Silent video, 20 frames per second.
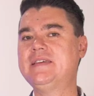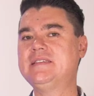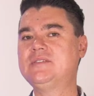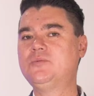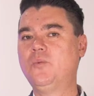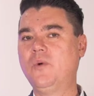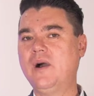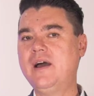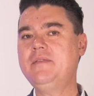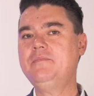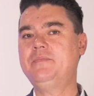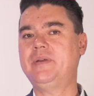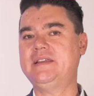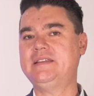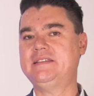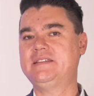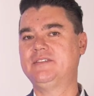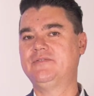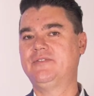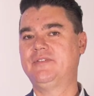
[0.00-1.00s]
there's one
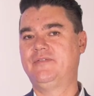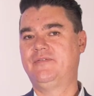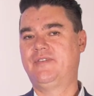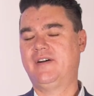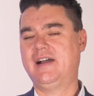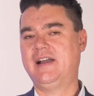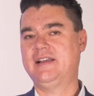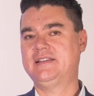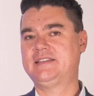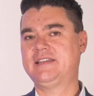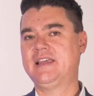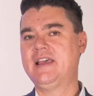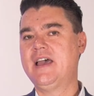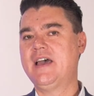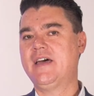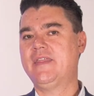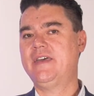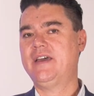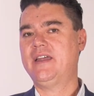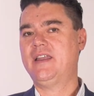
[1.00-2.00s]
piece of advice
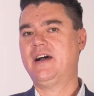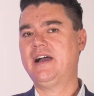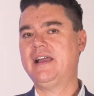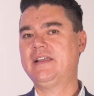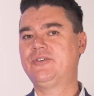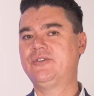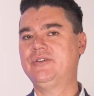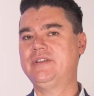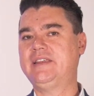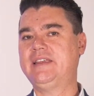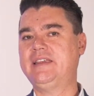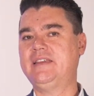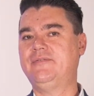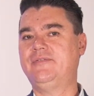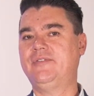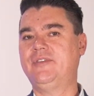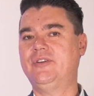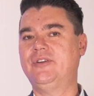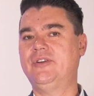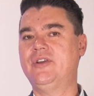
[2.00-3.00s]
that I could
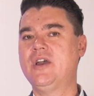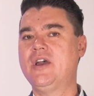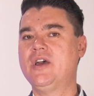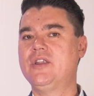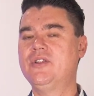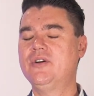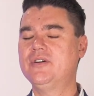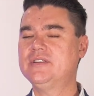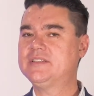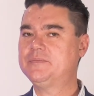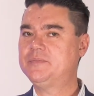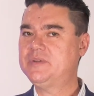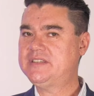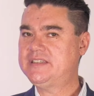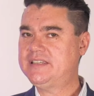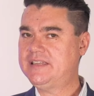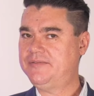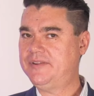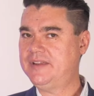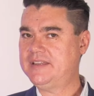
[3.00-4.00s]
give you, not
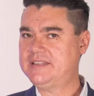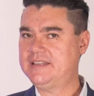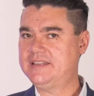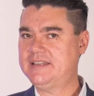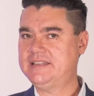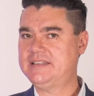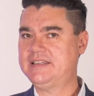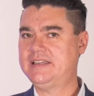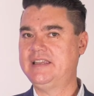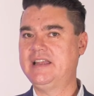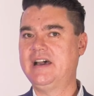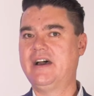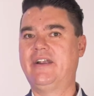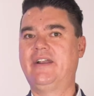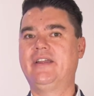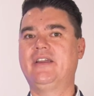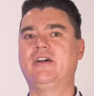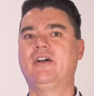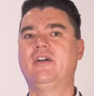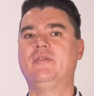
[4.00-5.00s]
specific to this
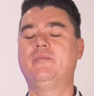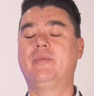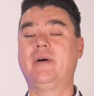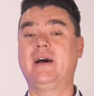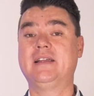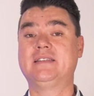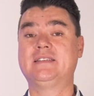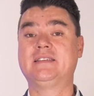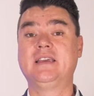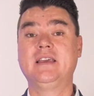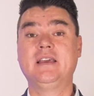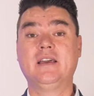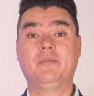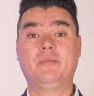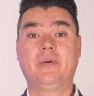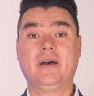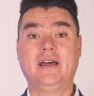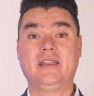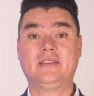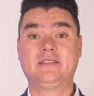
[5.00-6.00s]
scenario, but
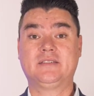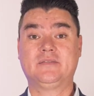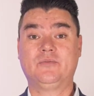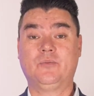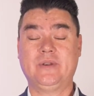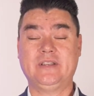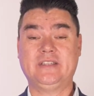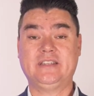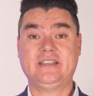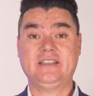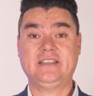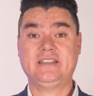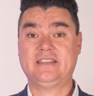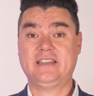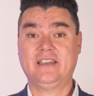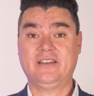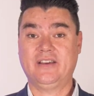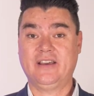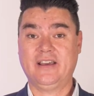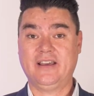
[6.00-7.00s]
which
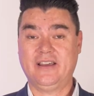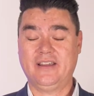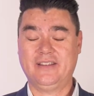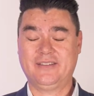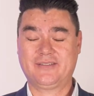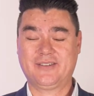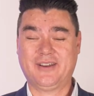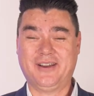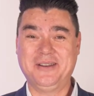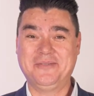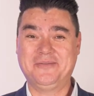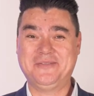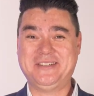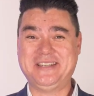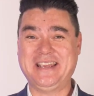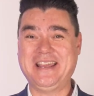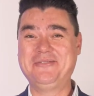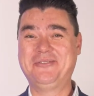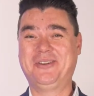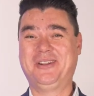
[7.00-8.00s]
is kind of
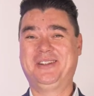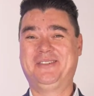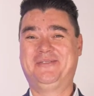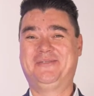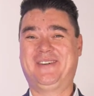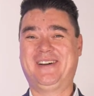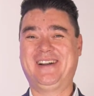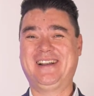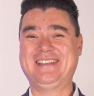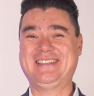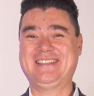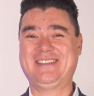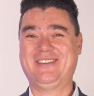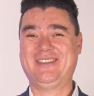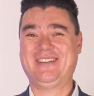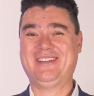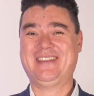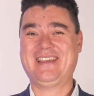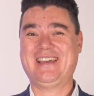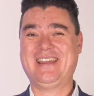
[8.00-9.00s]
general advice
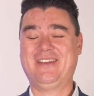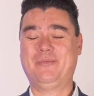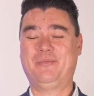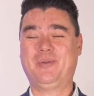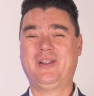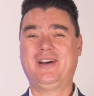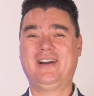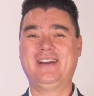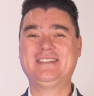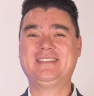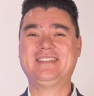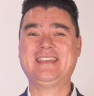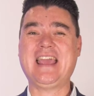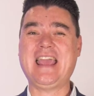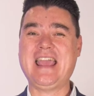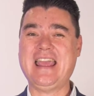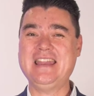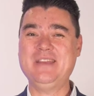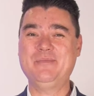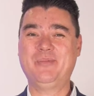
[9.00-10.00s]
that applies
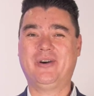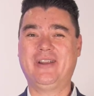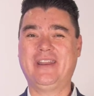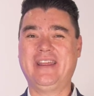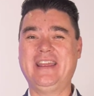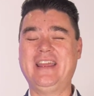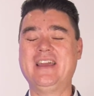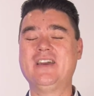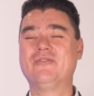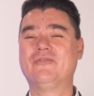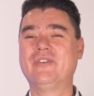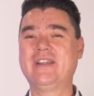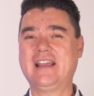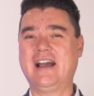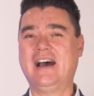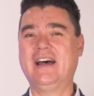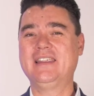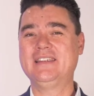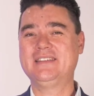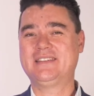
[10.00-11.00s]
to anybody,
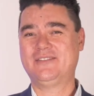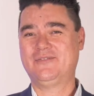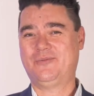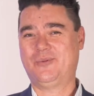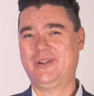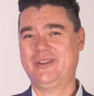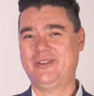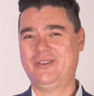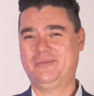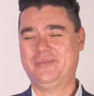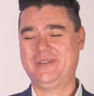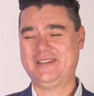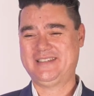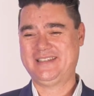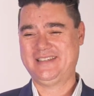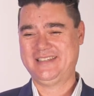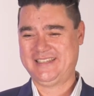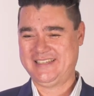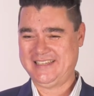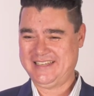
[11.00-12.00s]
regardless of what your
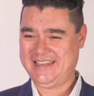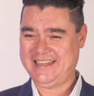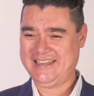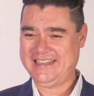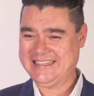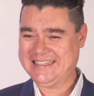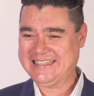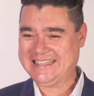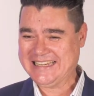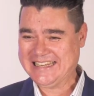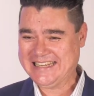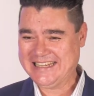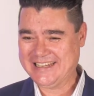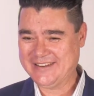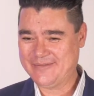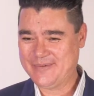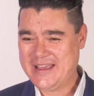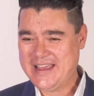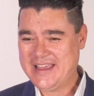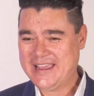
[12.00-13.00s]
business is
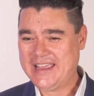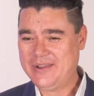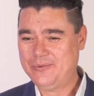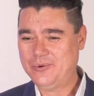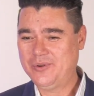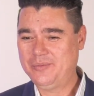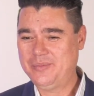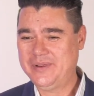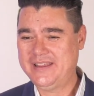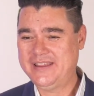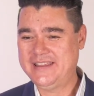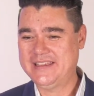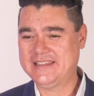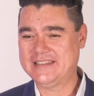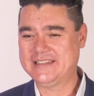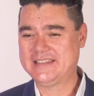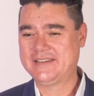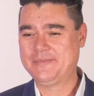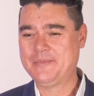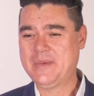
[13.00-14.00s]
in, it would be
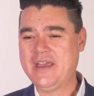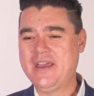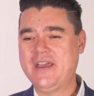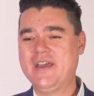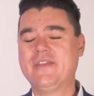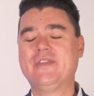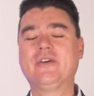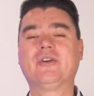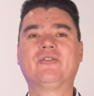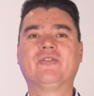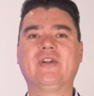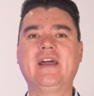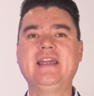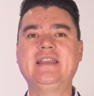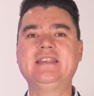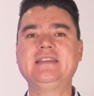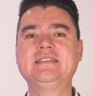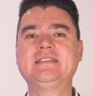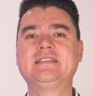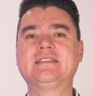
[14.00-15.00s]
this. The
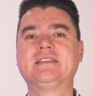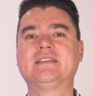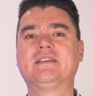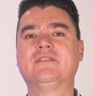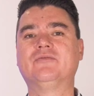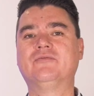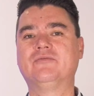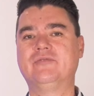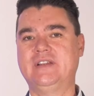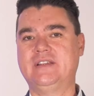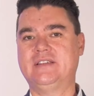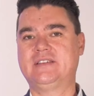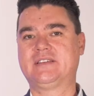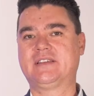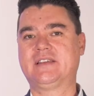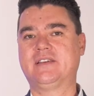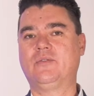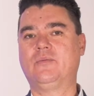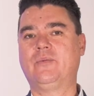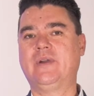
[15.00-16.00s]
greatest
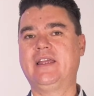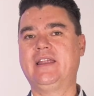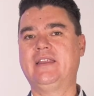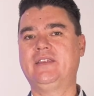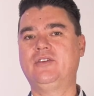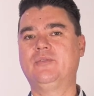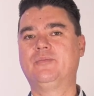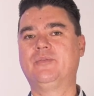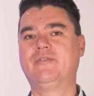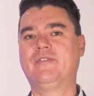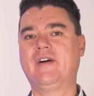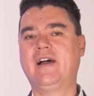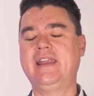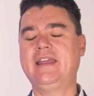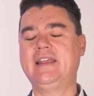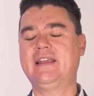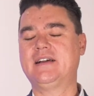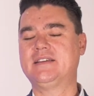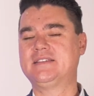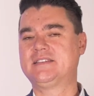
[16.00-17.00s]
risk when you're
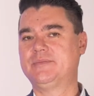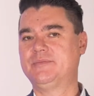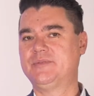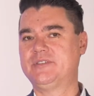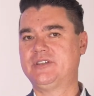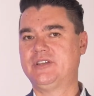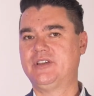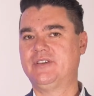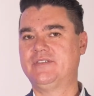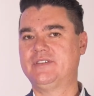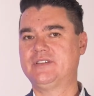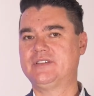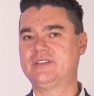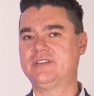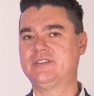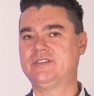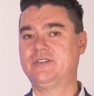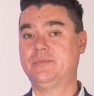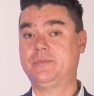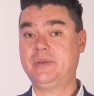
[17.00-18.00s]
providing customer service
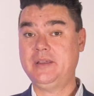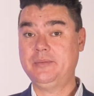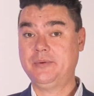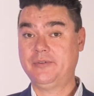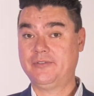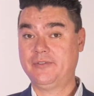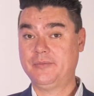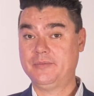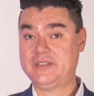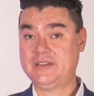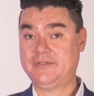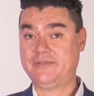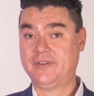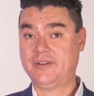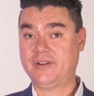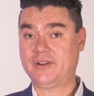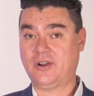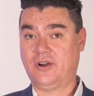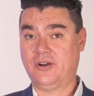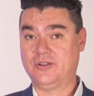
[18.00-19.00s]
to people from
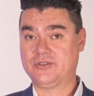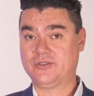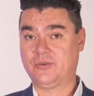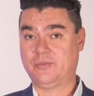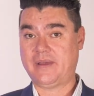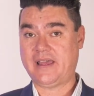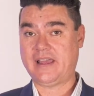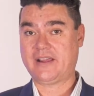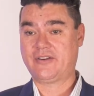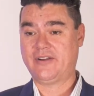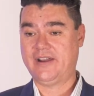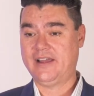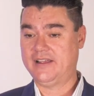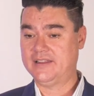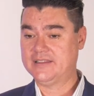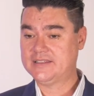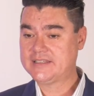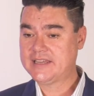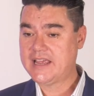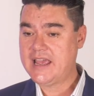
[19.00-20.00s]
different cultural
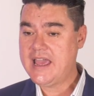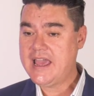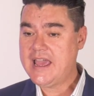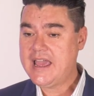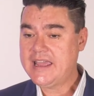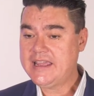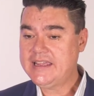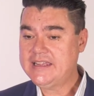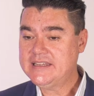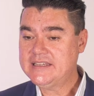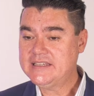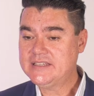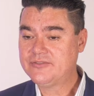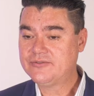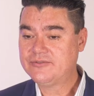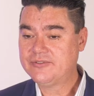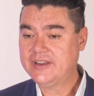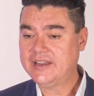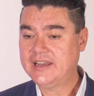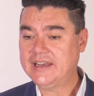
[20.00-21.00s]
backgrounds is
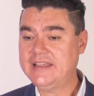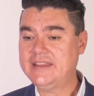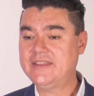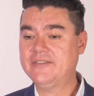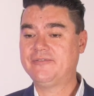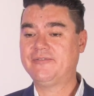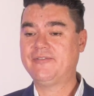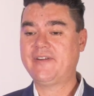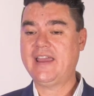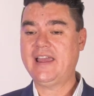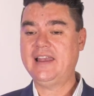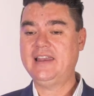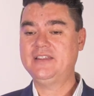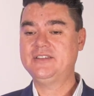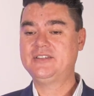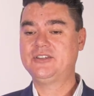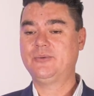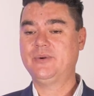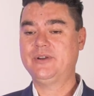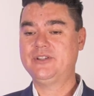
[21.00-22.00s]
really the failure
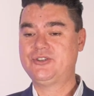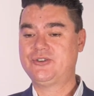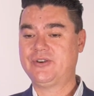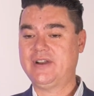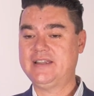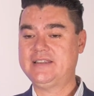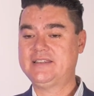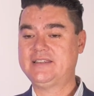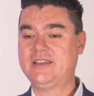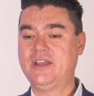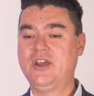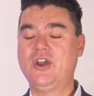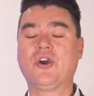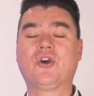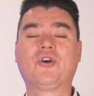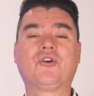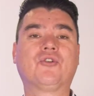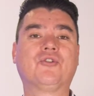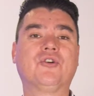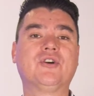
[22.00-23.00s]
to address
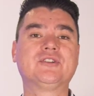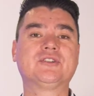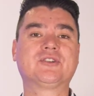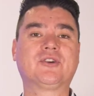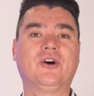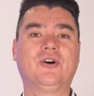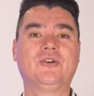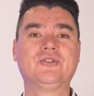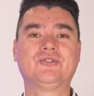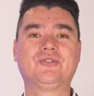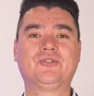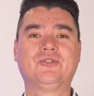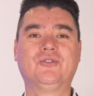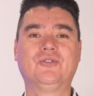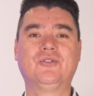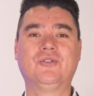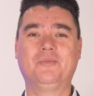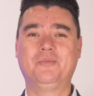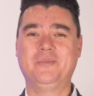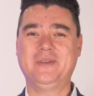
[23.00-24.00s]

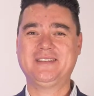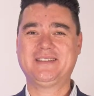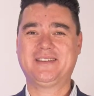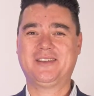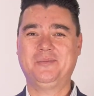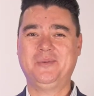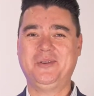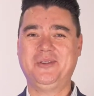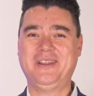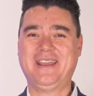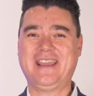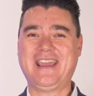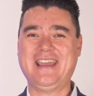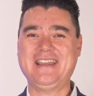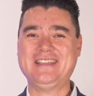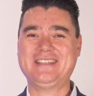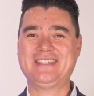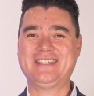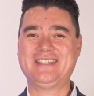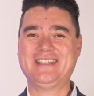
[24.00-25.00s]
cross-cultural
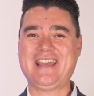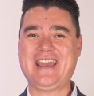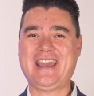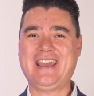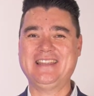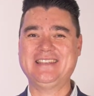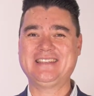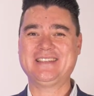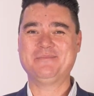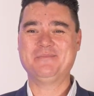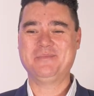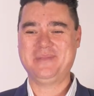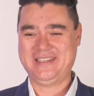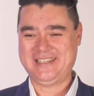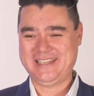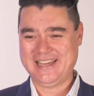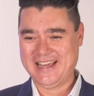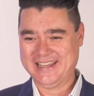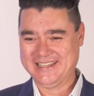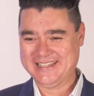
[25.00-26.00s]
miscommunication and
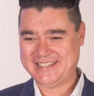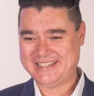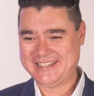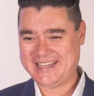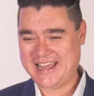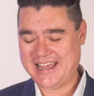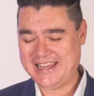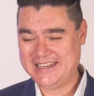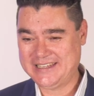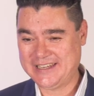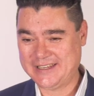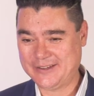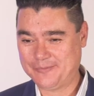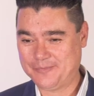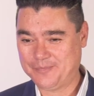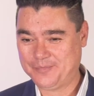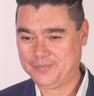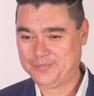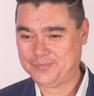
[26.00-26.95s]
misunderstanding.